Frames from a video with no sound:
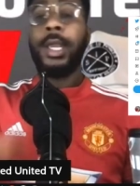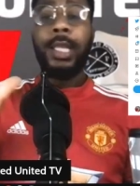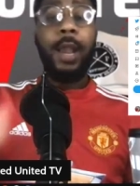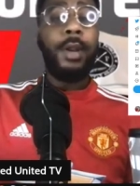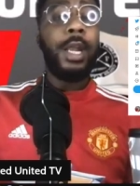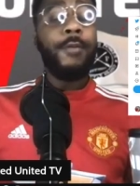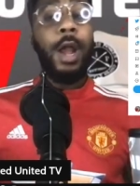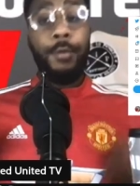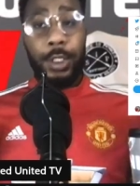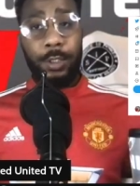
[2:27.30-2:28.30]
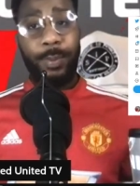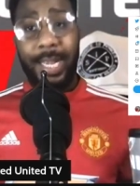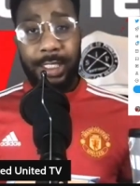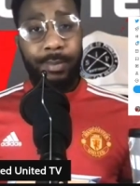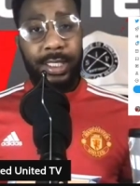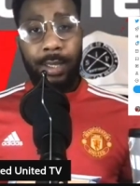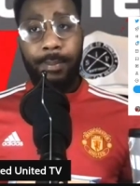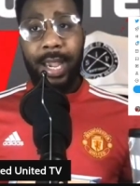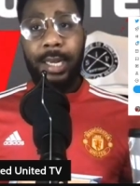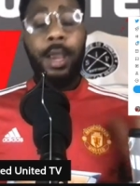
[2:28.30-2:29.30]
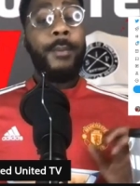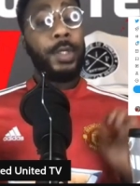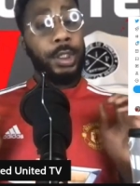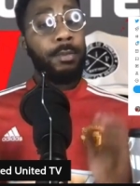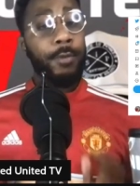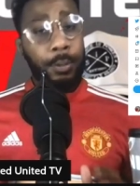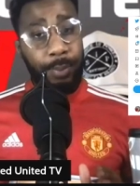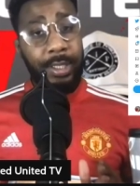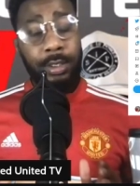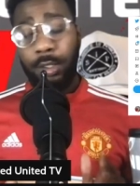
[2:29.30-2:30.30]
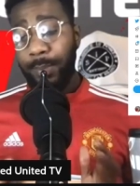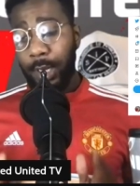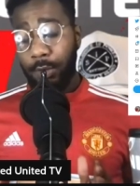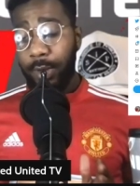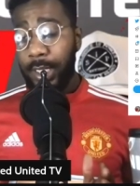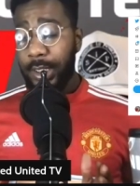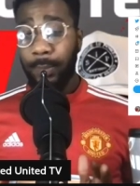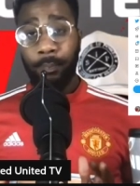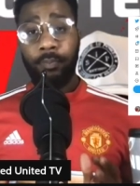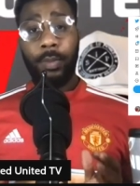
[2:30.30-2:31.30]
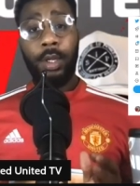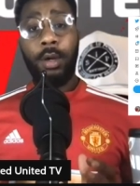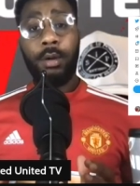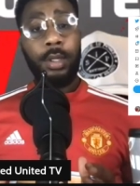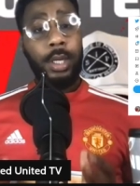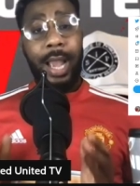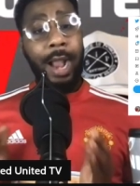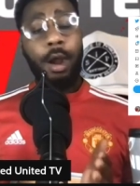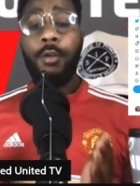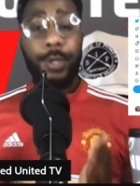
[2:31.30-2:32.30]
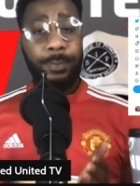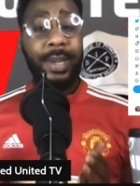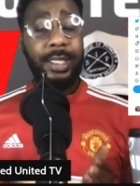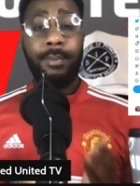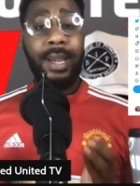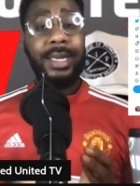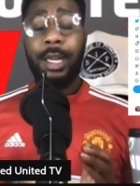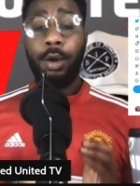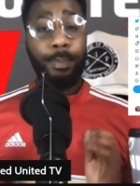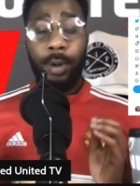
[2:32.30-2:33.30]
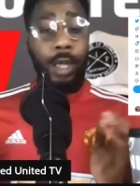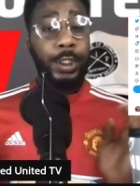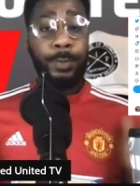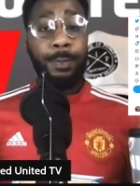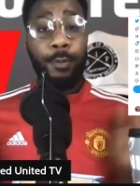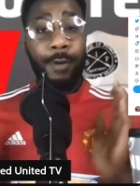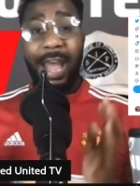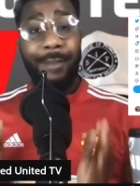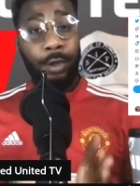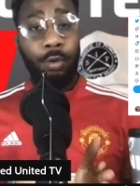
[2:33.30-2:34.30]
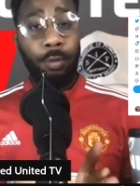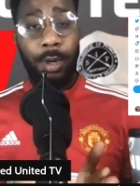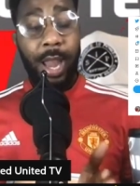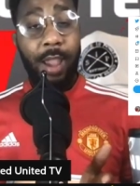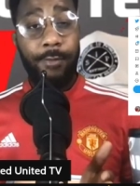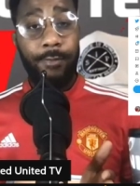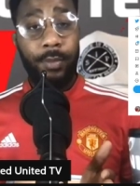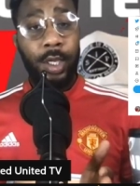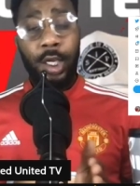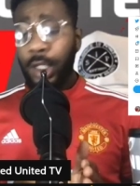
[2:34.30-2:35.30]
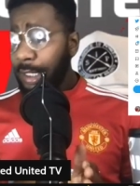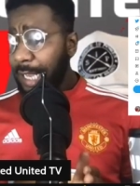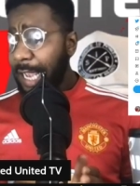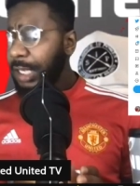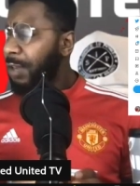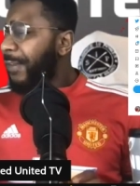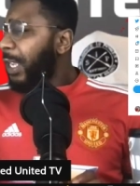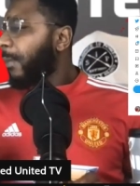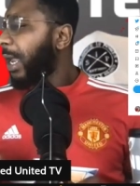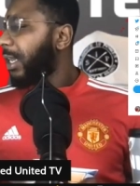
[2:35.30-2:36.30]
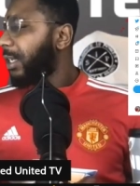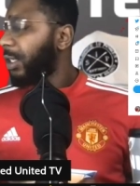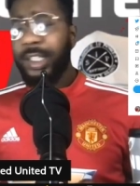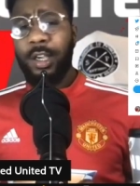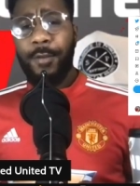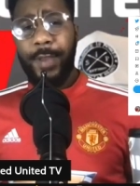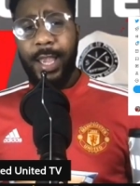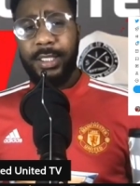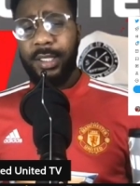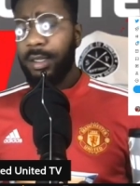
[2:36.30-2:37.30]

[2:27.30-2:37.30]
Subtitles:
Gary Neville, I respect him as a man, but some of his opinions are a bit crazy. You know, I can't respect a man that blasts people for having a normal life. Yeah, you think about it yourself, guys.